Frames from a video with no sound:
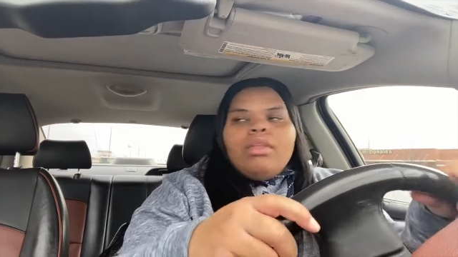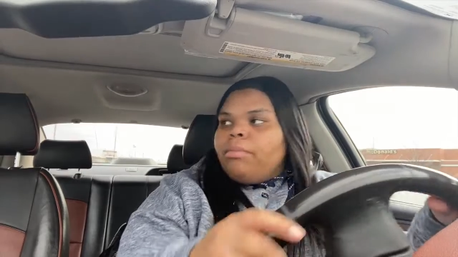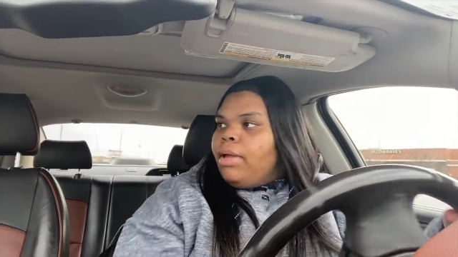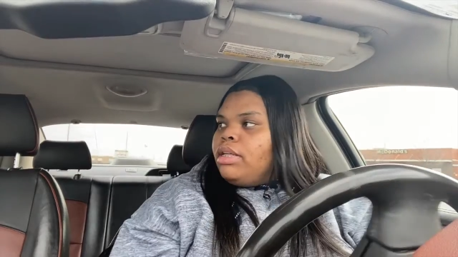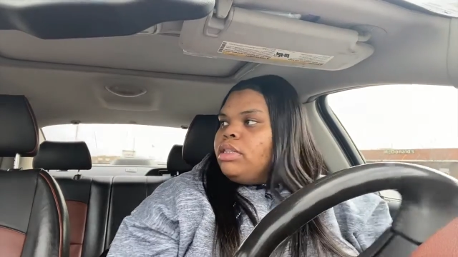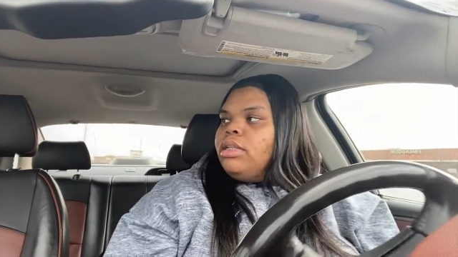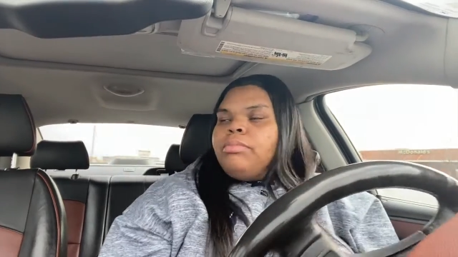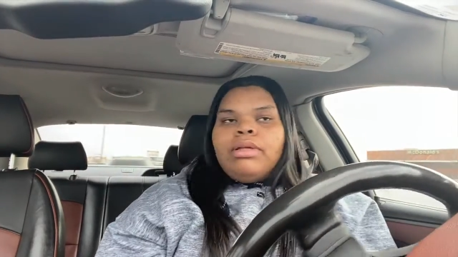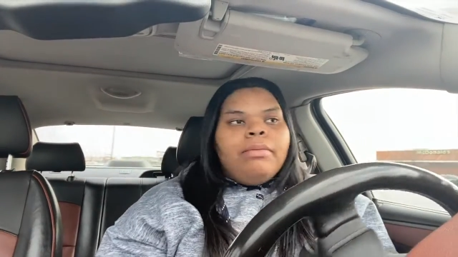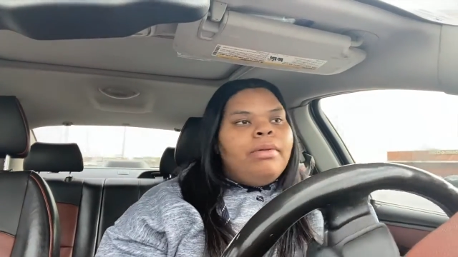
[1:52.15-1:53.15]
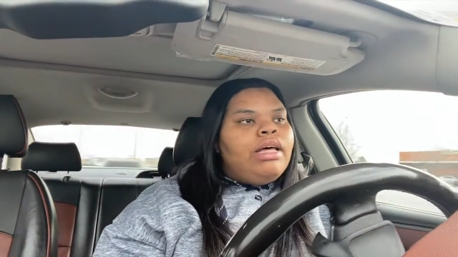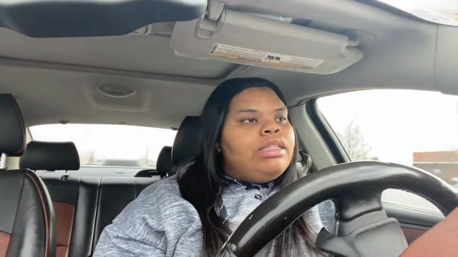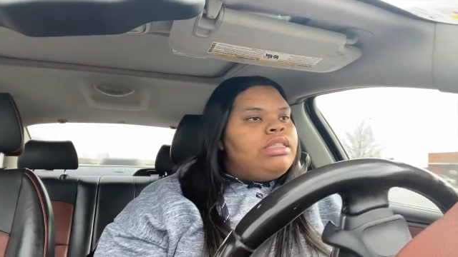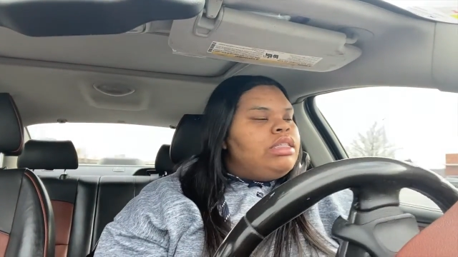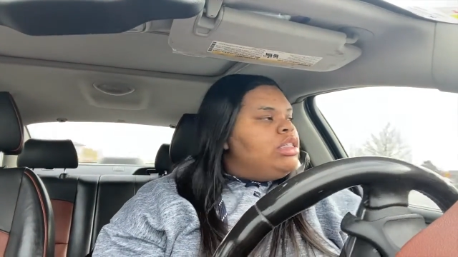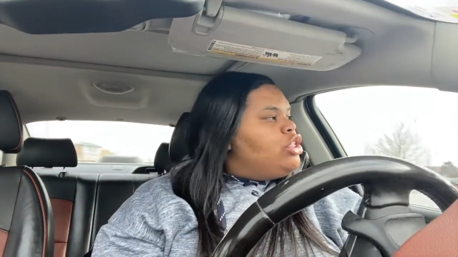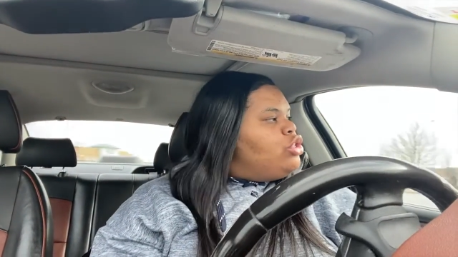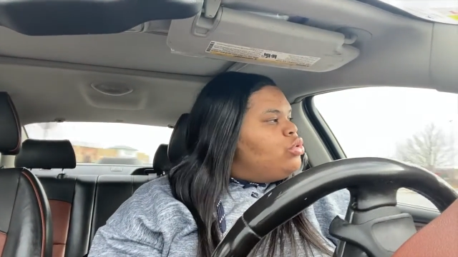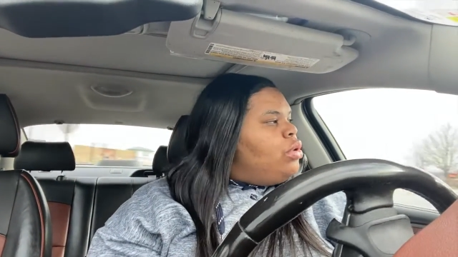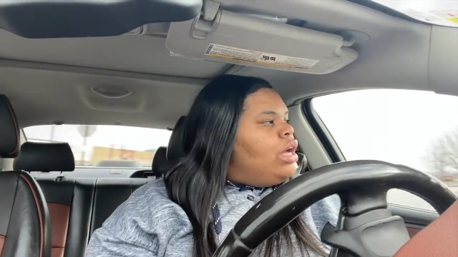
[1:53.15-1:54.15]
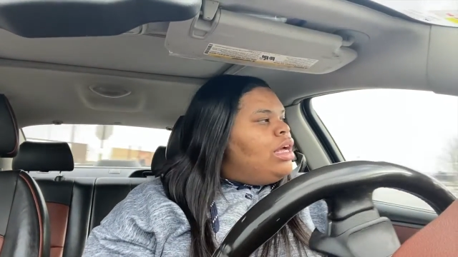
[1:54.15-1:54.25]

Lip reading: Basically be a blessing to